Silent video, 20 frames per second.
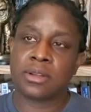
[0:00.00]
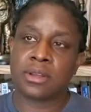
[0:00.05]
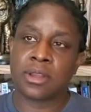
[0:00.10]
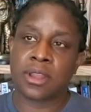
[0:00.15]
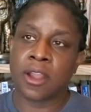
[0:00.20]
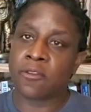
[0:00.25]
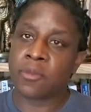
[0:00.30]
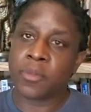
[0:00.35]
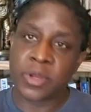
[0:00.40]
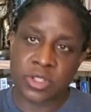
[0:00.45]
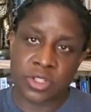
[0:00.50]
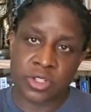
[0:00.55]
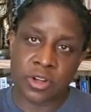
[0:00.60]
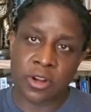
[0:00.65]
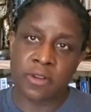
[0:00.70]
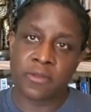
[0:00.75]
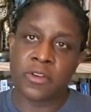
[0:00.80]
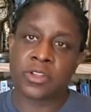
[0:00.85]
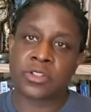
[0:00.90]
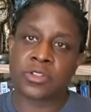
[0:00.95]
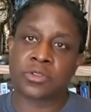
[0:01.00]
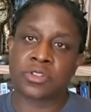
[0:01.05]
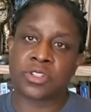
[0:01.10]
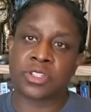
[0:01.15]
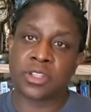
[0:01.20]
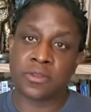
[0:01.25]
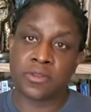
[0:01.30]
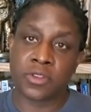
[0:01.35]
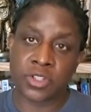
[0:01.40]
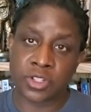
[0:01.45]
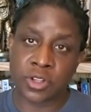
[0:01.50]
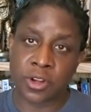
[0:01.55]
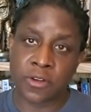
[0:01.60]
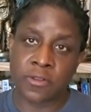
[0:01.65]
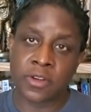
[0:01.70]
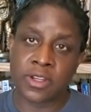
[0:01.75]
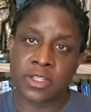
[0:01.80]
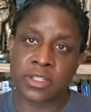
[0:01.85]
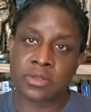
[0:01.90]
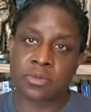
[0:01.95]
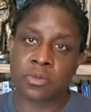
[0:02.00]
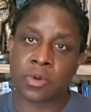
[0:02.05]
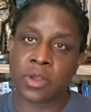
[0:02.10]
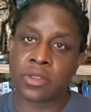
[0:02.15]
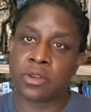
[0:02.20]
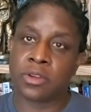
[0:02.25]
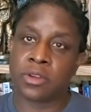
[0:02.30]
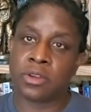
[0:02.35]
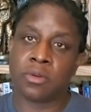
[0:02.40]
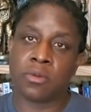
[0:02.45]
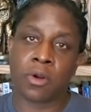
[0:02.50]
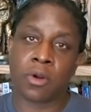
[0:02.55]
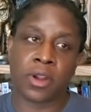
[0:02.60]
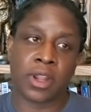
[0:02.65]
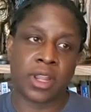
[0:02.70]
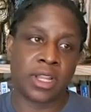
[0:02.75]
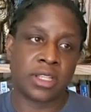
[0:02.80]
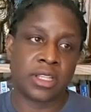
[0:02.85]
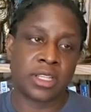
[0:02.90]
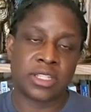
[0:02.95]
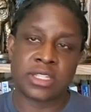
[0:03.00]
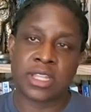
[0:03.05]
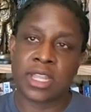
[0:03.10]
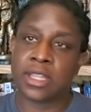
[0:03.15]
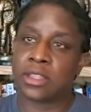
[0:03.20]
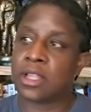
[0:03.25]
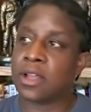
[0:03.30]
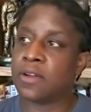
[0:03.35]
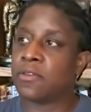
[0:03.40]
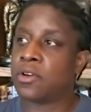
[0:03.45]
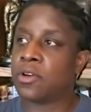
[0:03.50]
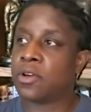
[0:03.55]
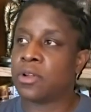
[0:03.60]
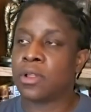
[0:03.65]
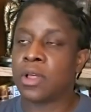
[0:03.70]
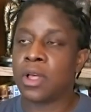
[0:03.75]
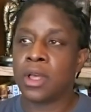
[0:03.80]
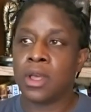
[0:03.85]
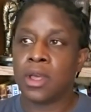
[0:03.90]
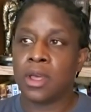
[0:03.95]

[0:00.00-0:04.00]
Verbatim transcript: government service or civil service, whether you're working in the state level,